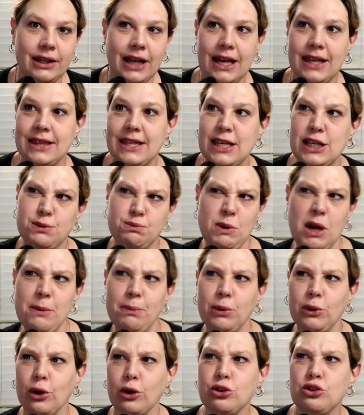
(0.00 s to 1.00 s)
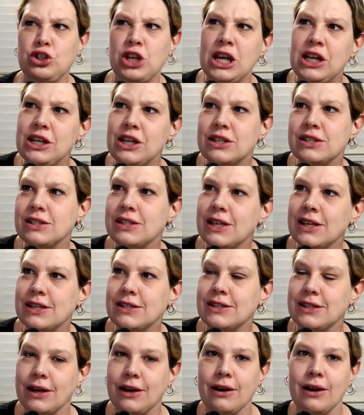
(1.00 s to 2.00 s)
Like, these people are
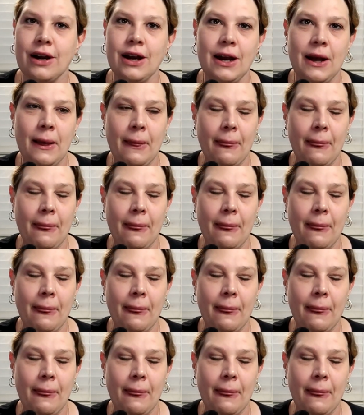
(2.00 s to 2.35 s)
geniuses, they're